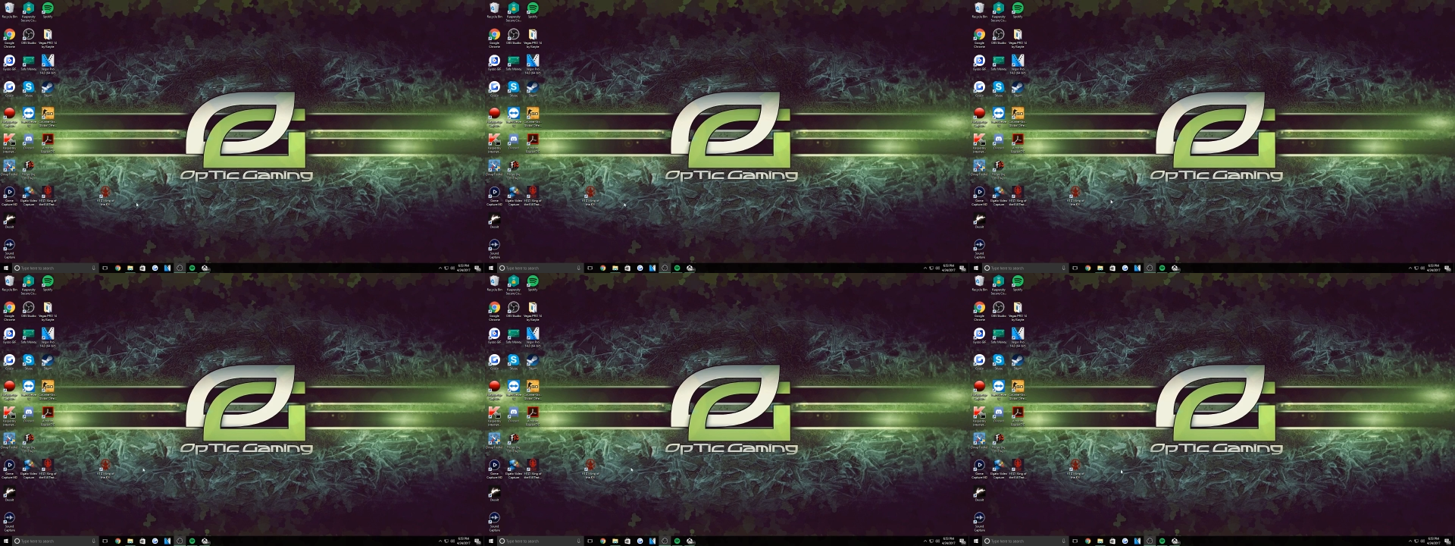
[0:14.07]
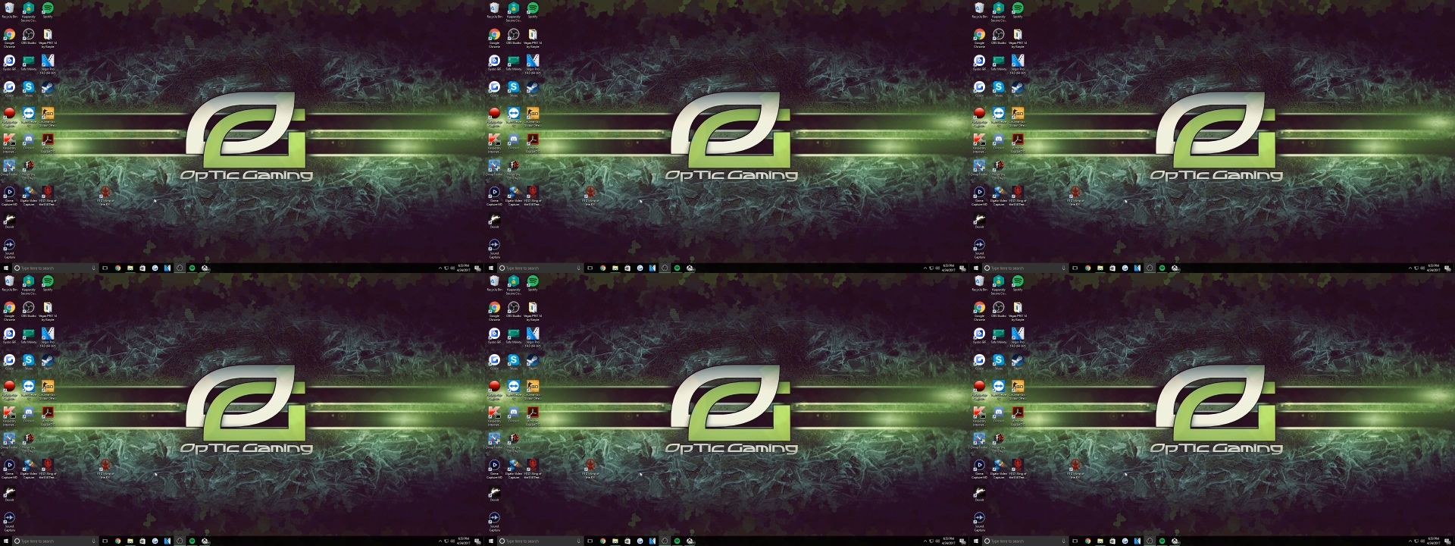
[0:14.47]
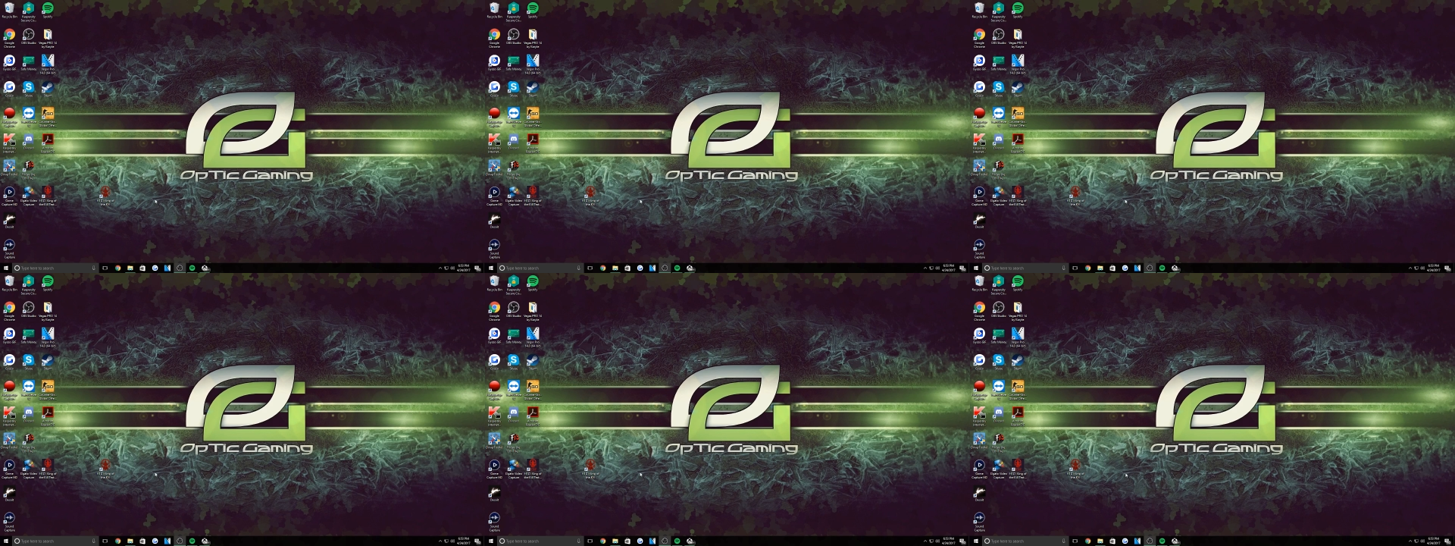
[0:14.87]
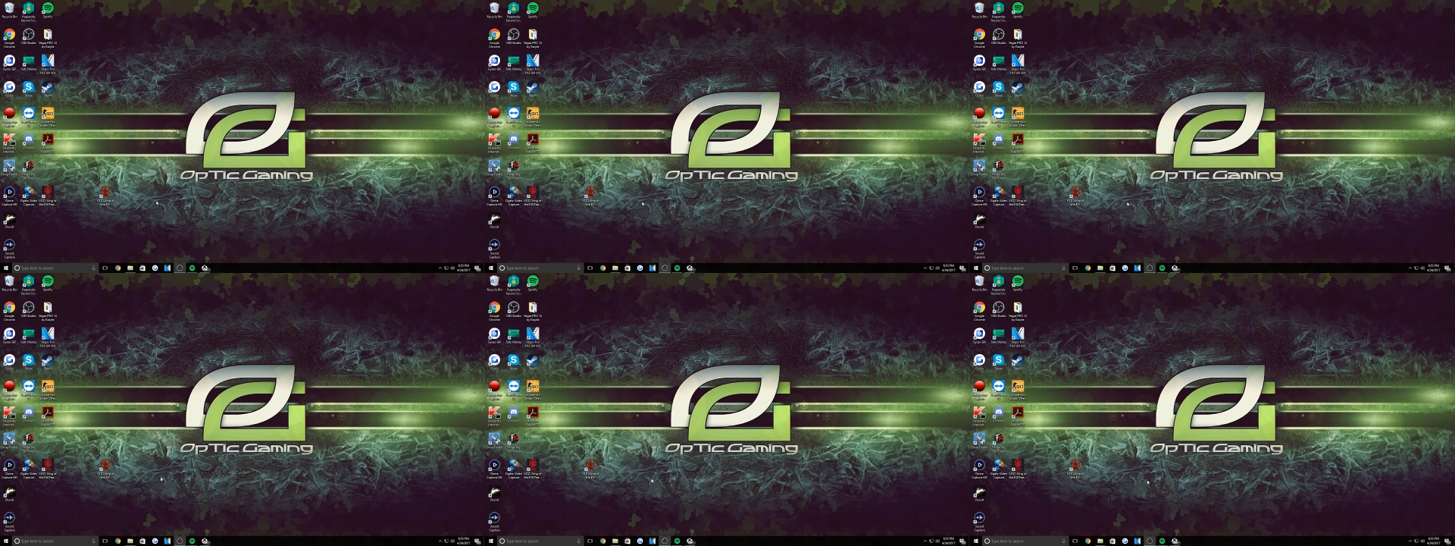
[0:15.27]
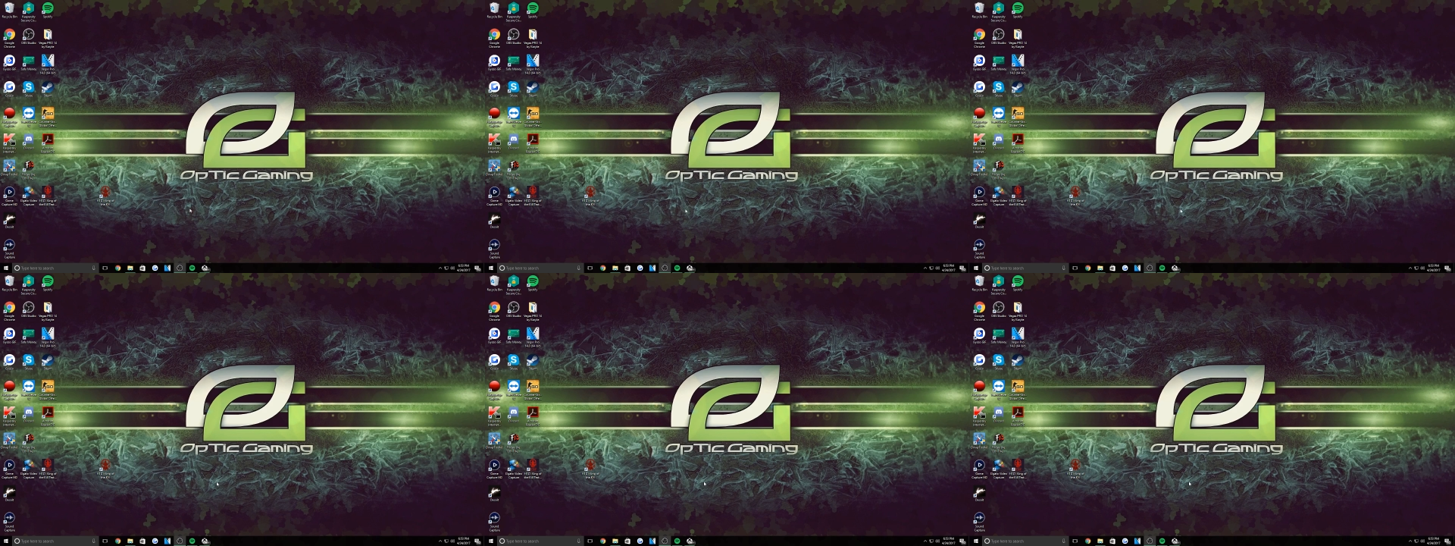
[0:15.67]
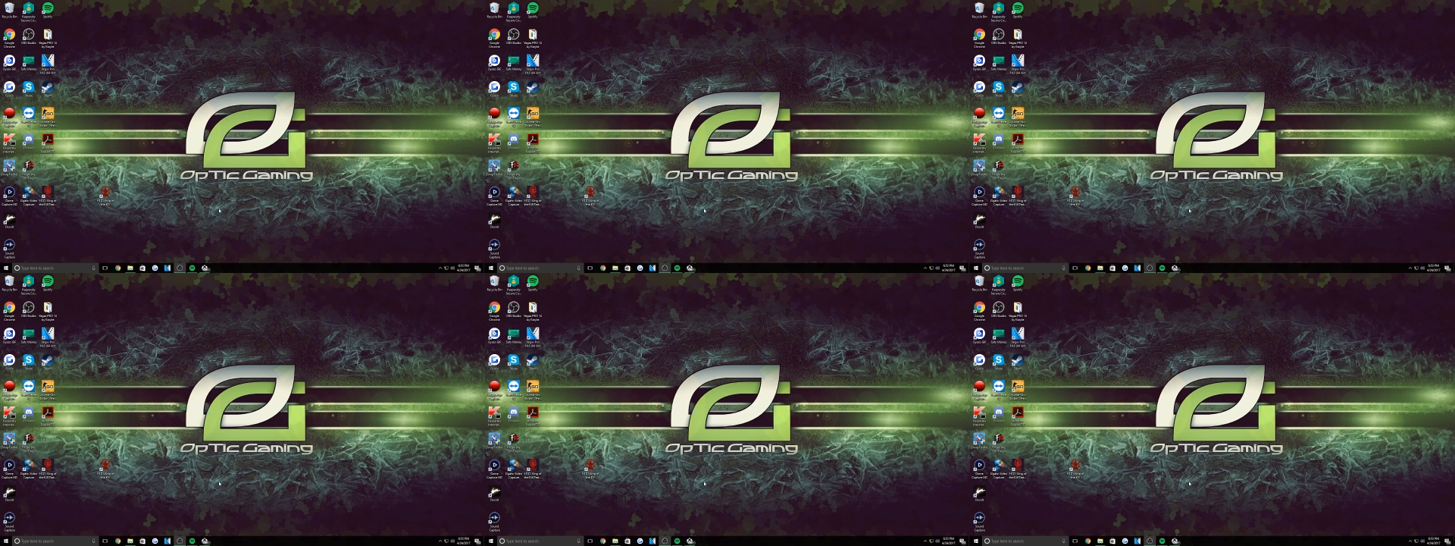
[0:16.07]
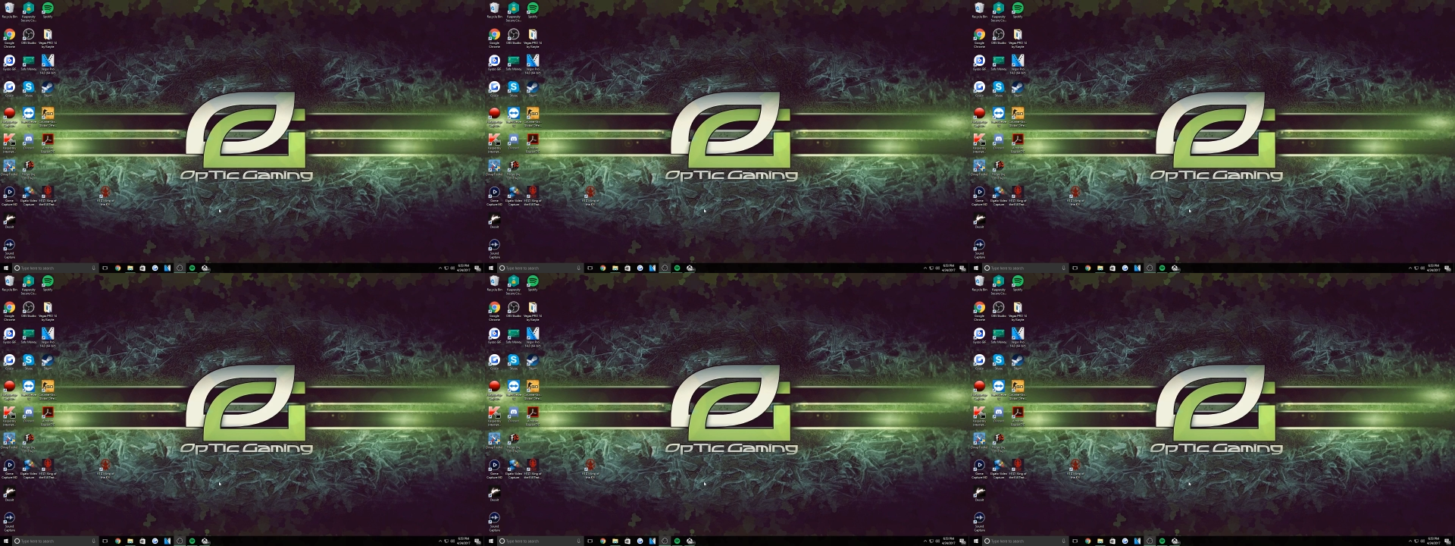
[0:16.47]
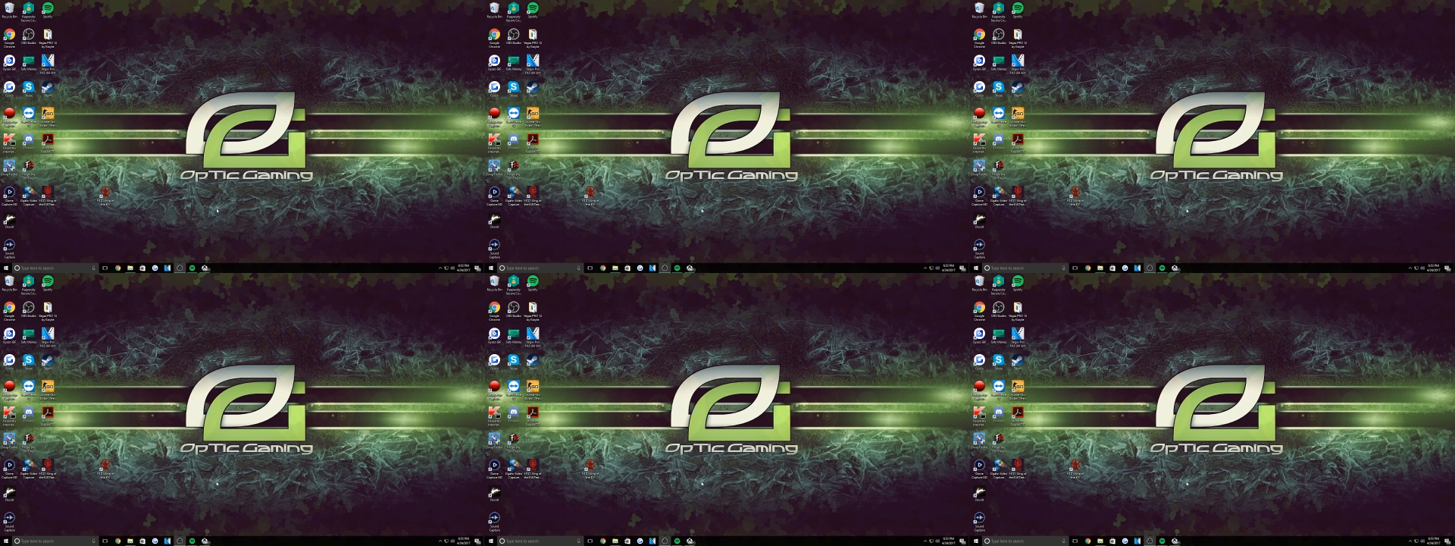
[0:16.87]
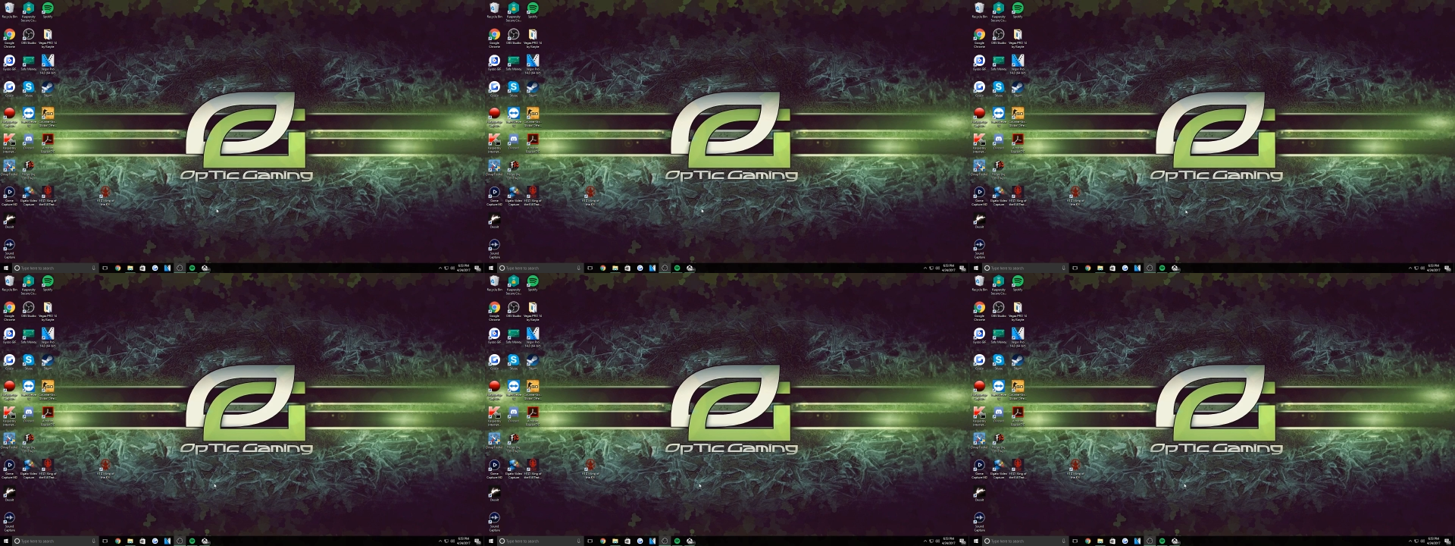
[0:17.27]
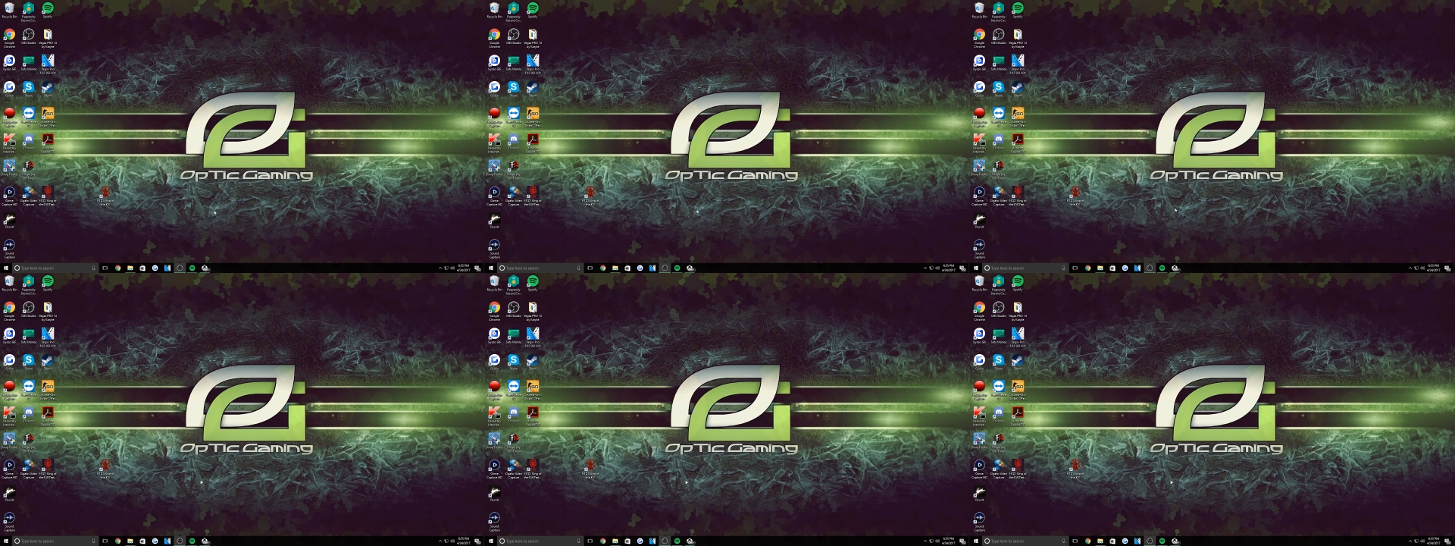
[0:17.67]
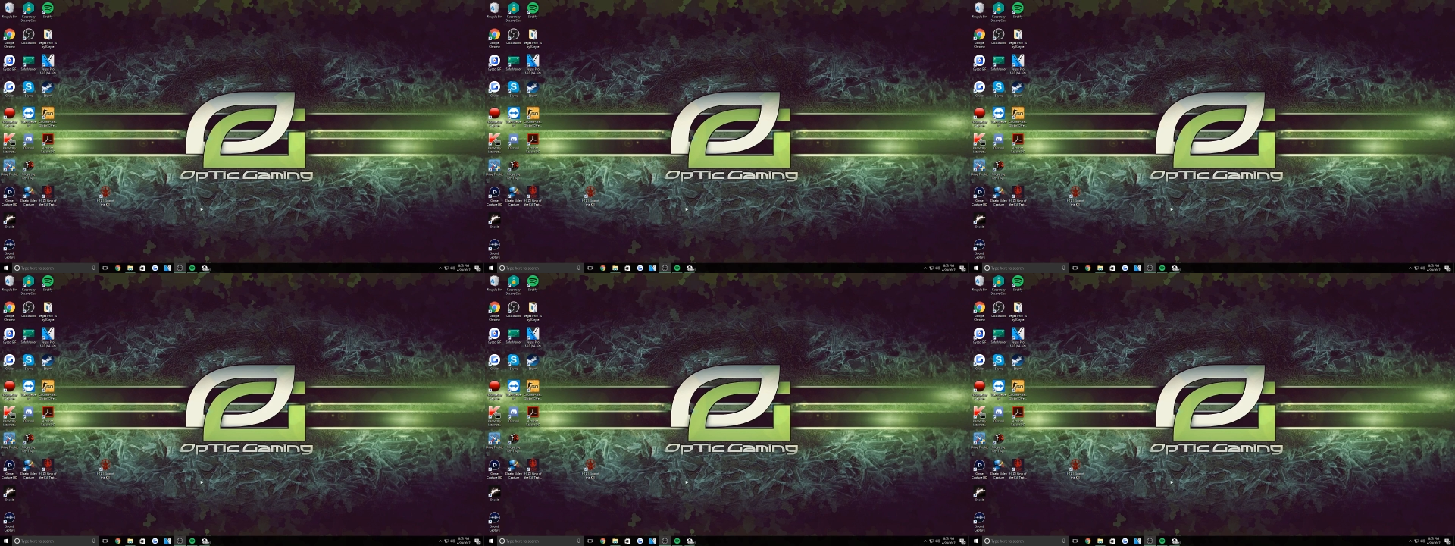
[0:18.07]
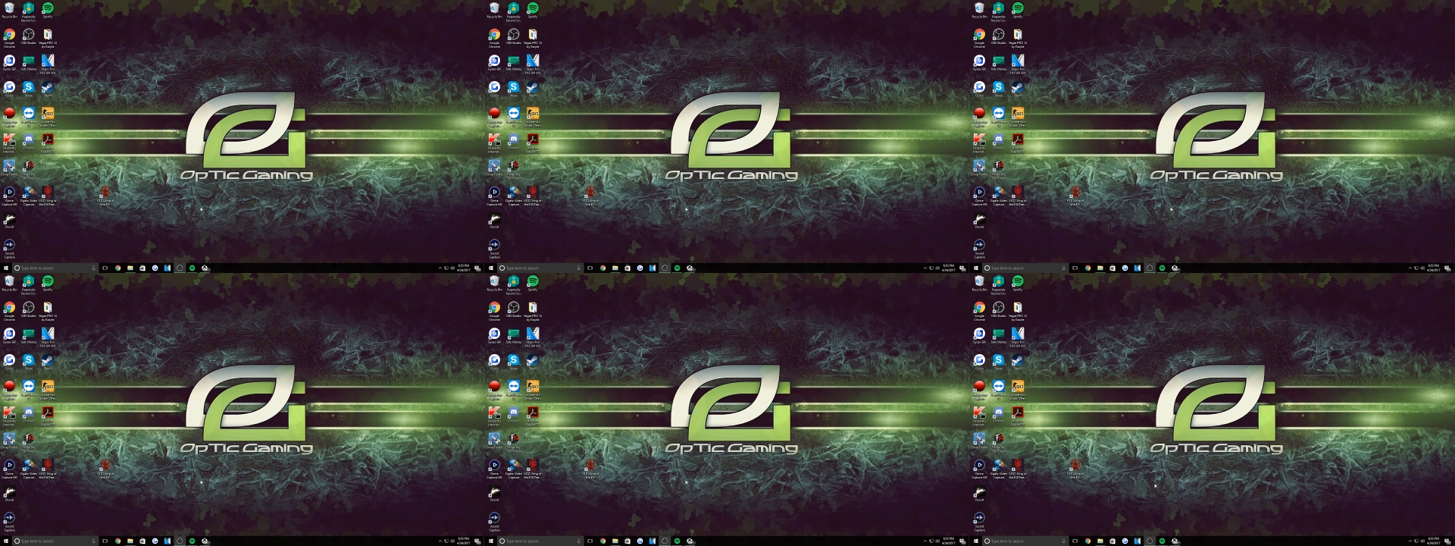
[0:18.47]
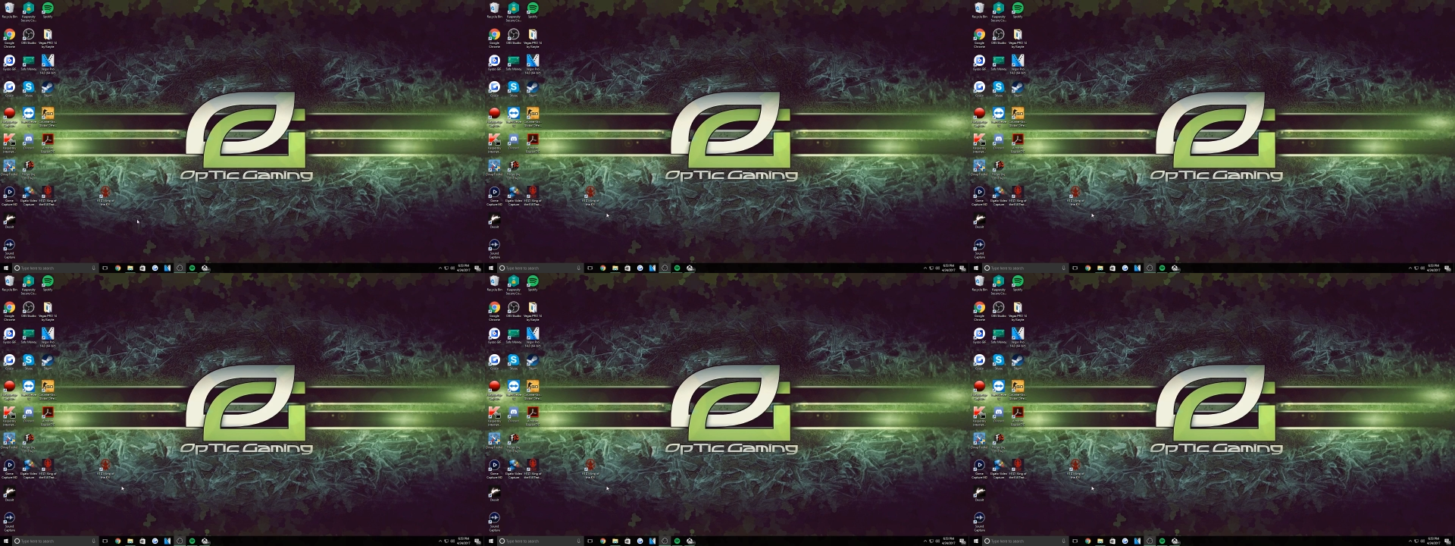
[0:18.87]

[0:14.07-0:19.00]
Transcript: [unreadable: no face in view]